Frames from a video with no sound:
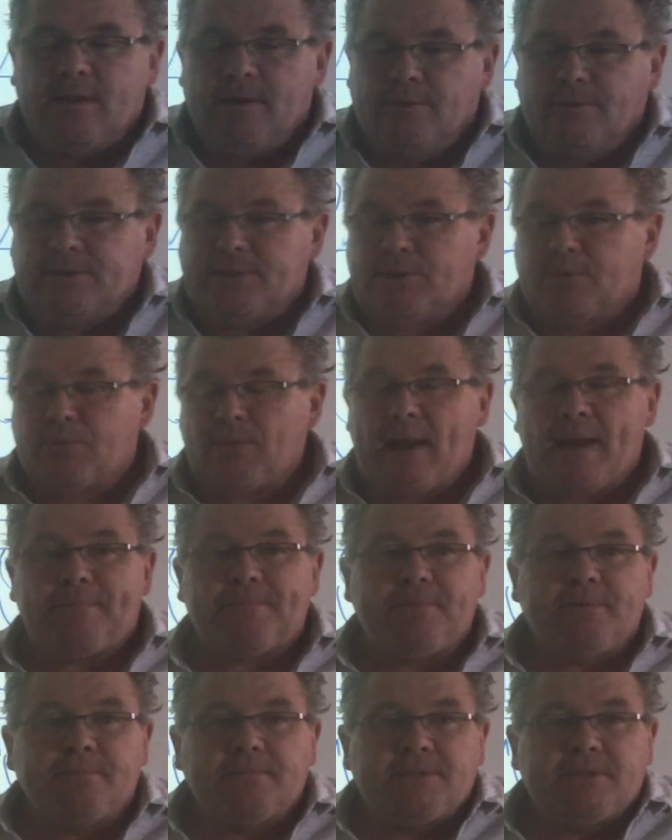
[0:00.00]
When they
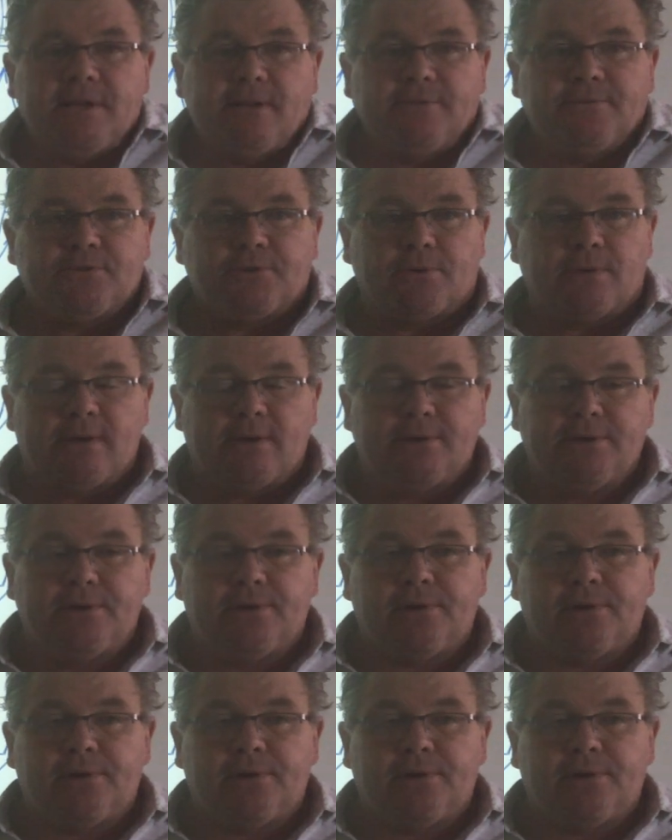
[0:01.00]
wrap themselves around